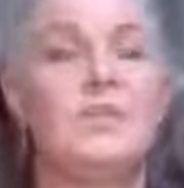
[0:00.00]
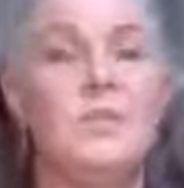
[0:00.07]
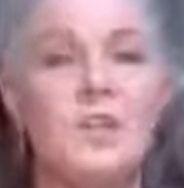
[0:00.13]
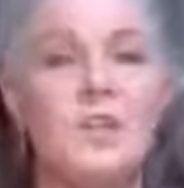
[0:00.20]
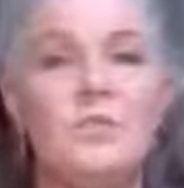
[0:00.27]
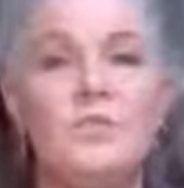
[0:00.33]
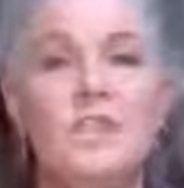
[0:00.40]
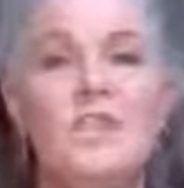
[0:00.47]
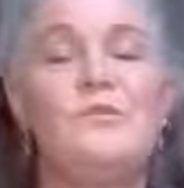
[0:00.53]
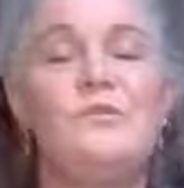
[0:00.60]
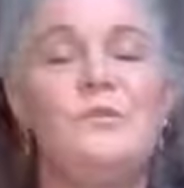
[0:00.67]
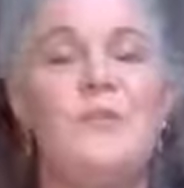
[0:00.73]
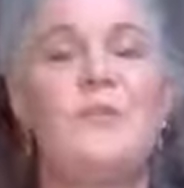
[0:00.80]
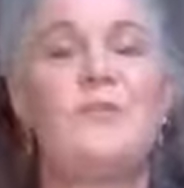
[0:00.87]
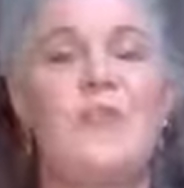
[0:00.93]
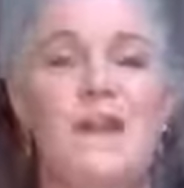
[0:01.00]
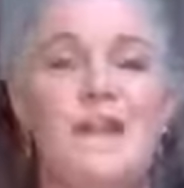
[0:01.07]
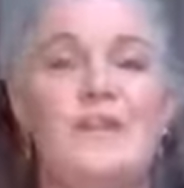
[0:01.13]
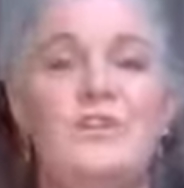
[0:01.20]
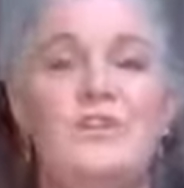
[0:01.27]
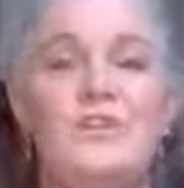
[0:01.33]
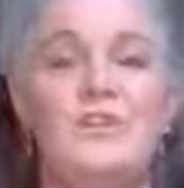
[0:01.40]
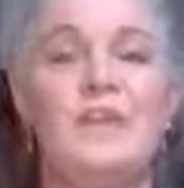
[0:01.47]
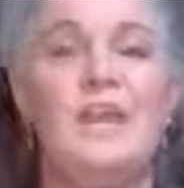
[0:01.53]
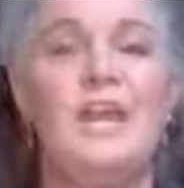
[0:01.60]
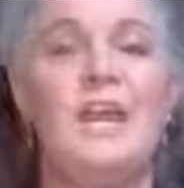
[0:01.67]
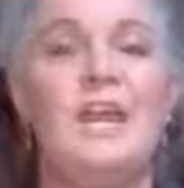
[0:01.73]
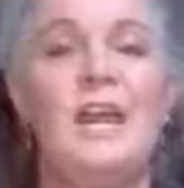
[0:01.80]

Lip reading: We can really feel that energy